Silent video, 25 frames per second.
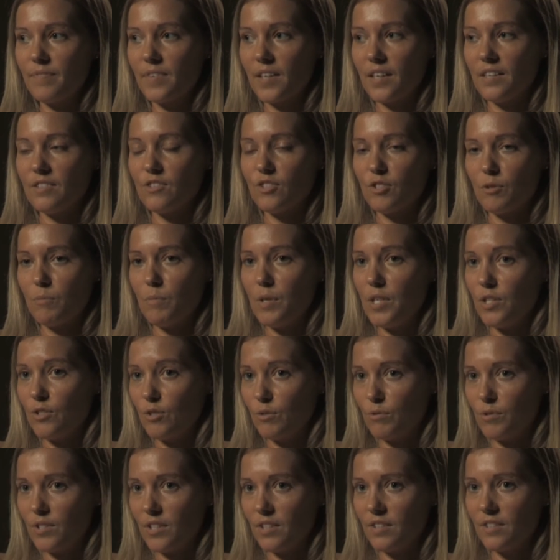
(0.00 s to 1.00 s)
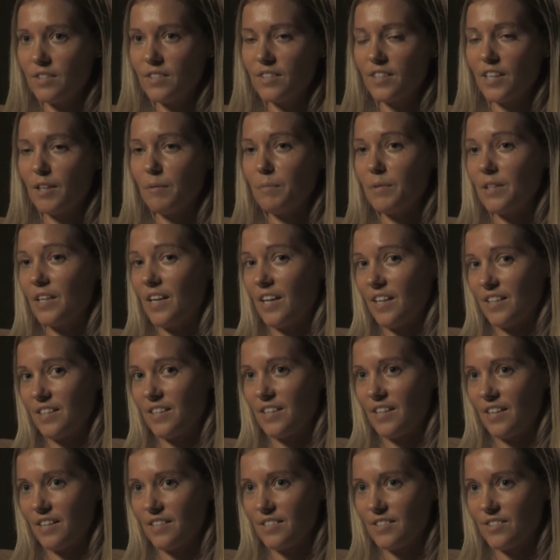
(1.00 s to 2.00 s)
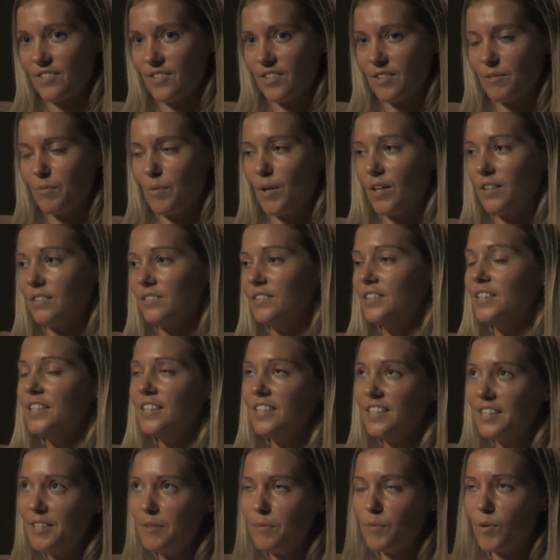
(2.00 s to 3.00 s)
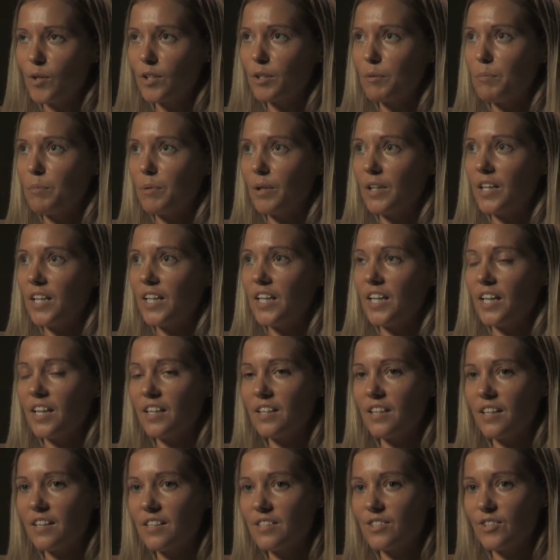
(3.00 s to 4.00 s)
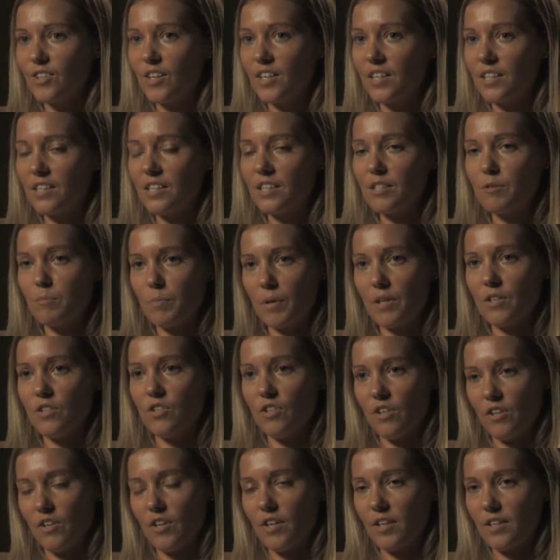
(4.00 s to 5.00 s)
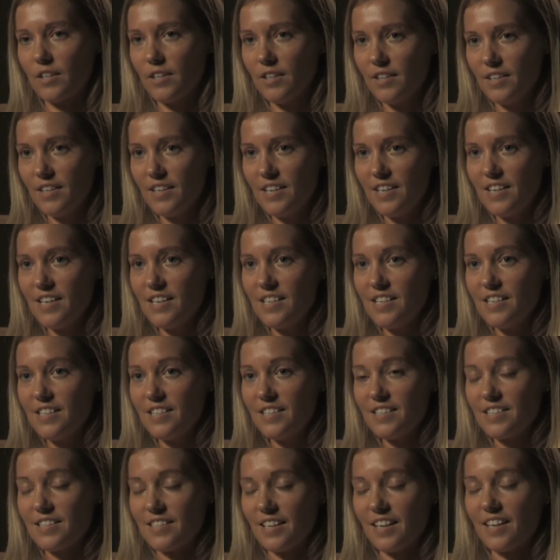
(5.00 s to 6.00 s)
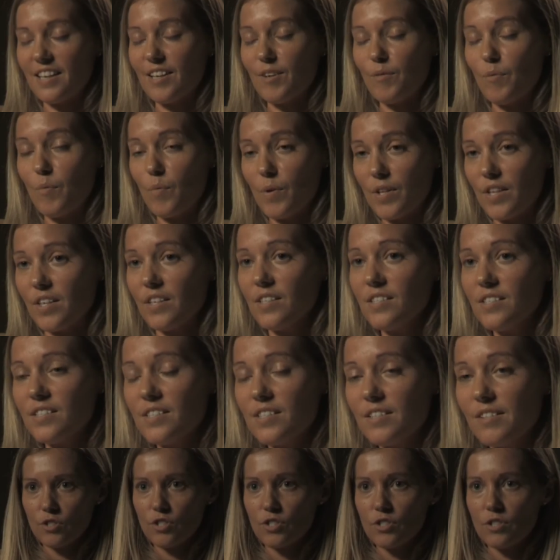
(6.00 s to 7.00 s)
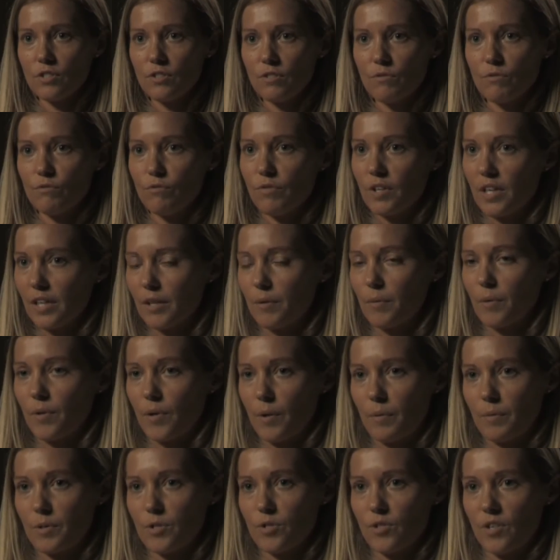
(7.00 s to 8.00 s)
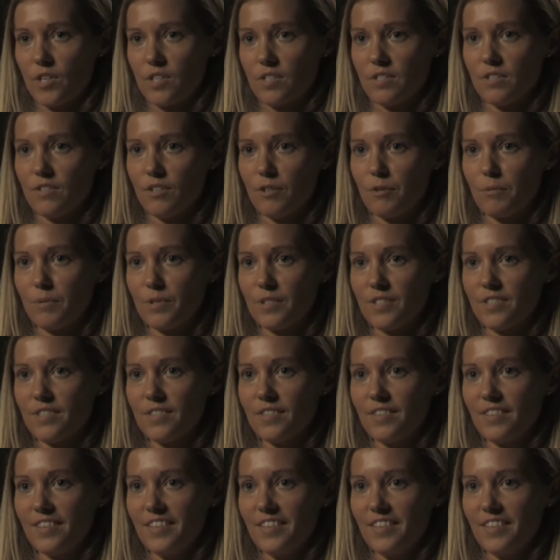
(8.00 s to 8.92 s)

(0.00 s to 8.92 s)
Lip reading: instrumental to coming out the other side. Well, not completely out the other side, I guess, but, you know, like staying with it. Really what I was trying to do was